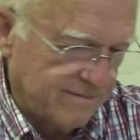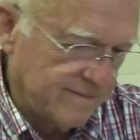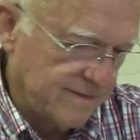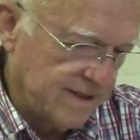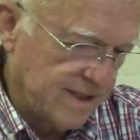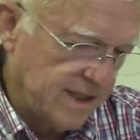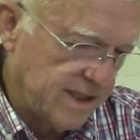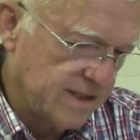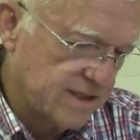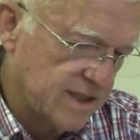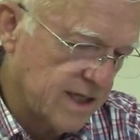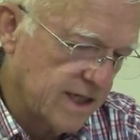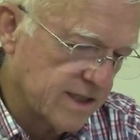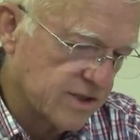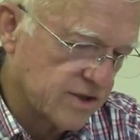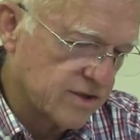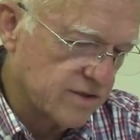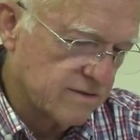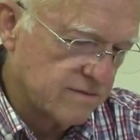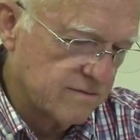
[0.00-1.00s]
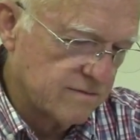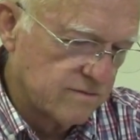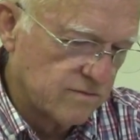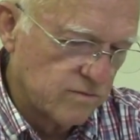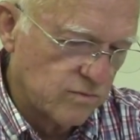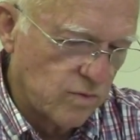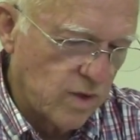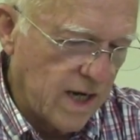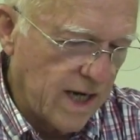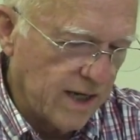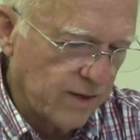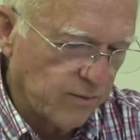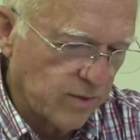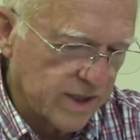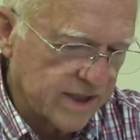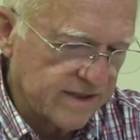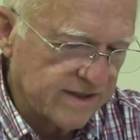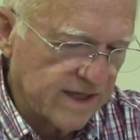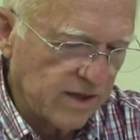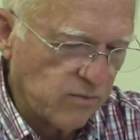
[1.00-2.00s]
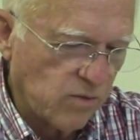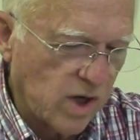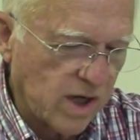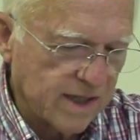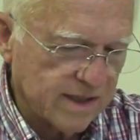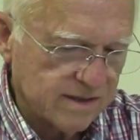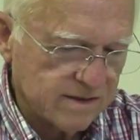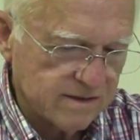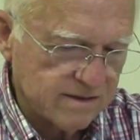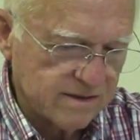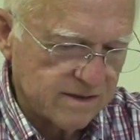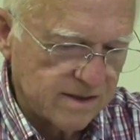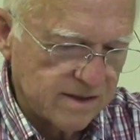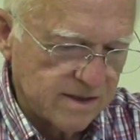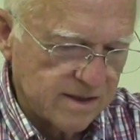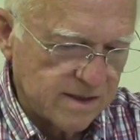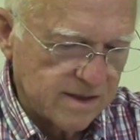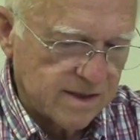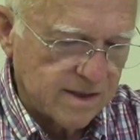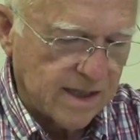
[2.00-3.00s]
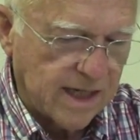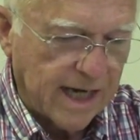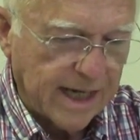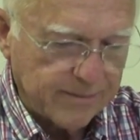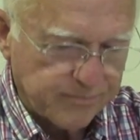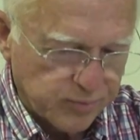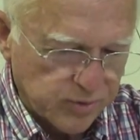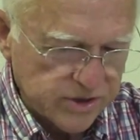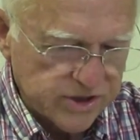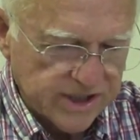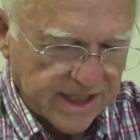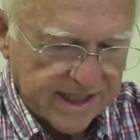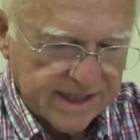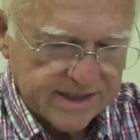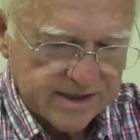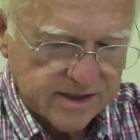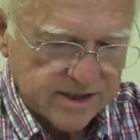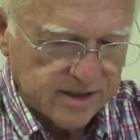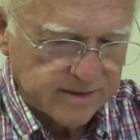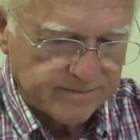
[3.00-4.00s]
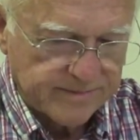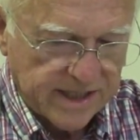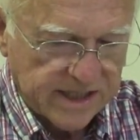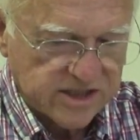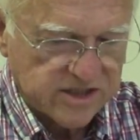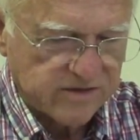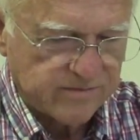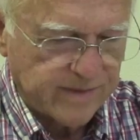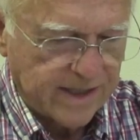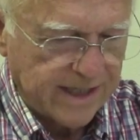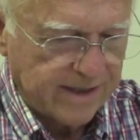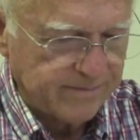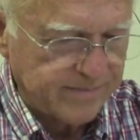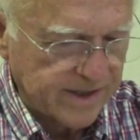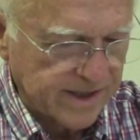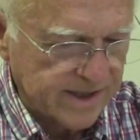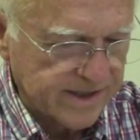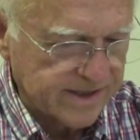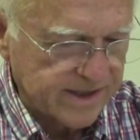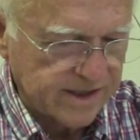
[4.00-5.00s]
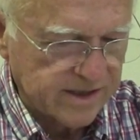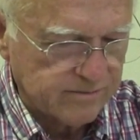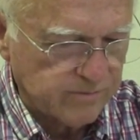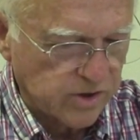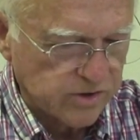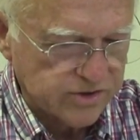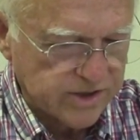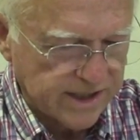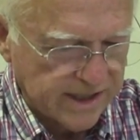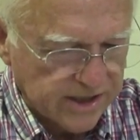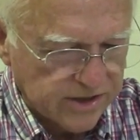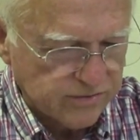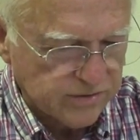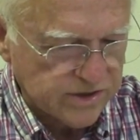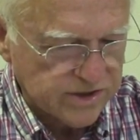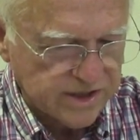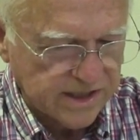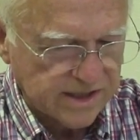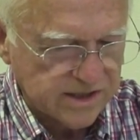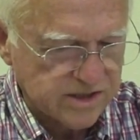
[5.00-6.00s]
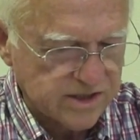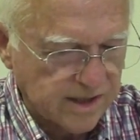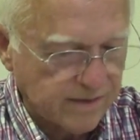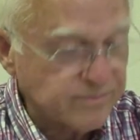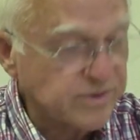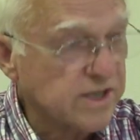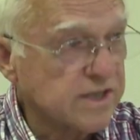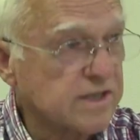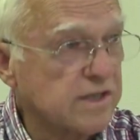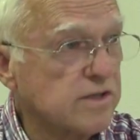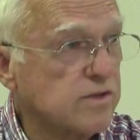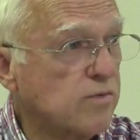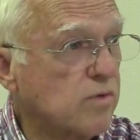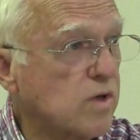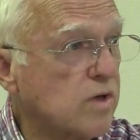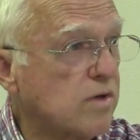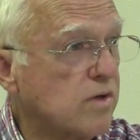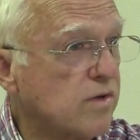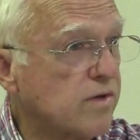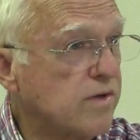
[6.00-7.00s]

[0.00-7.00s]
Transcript: He says, "Why? What did they want?" I presented to the best of my ability the most interesting subject in the world.